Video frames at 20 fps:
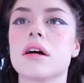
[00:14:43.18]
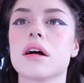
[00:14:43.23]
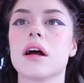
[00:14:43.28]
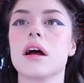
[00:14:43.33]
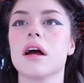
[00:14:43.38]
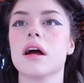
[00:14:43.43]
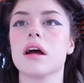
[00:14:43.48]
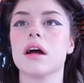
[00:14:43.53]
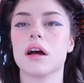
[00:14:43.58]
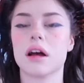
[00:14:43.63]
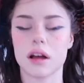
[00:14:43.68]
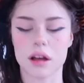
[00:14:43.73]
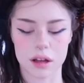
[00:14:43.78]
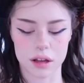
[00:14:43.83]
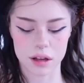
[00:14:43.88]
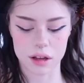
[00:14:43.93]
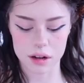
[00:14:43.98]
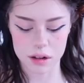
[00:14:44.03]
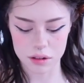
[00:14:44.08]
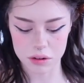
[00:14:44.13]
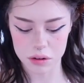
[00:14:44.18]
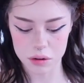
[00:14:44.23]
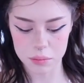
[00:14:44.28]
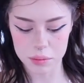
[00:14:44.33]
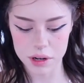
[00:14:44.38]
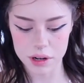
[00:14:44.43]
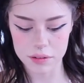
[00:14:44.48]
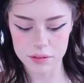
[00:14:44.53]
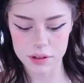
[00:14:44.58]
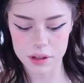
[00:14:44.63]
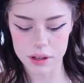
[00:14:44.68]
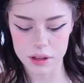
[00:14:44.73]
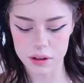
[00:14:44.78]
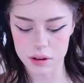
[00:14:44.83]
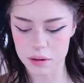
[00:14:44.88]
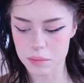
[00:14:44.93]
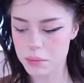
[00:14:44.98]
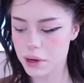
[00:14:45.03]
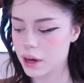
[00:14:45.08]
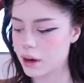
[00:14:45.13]
Okay, I got a little bit of it
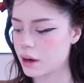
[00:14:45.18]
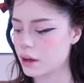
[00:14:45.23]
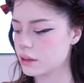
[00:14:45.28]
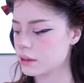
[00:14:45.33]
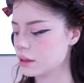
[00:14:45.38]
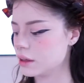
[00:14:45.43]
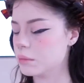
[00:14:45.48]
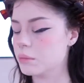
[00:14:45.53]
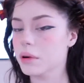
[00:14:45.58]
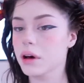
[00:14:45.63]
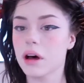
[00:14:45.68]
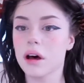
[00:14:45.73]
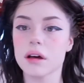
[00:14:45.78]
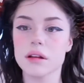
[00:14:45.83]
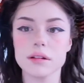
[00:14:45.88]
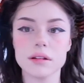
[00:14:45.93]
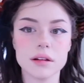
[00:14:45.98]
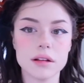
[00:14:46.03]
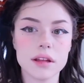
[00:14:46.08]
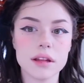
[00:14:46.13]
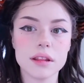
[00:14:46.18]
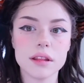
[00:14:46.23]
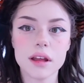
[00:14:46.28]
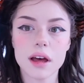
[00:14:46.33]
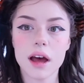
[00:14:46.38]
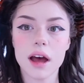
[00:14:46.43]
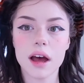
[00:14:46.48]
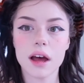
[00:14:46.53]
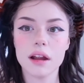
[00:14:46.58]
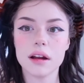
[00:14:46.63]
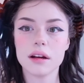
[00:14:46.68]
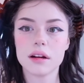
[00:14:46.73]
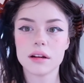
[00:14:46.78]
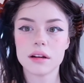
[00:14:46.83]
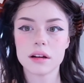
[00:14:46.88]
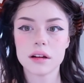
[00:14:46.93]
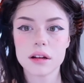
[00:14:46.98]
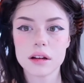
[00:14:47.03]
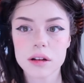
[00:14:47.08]
on my eyelid, but other than that,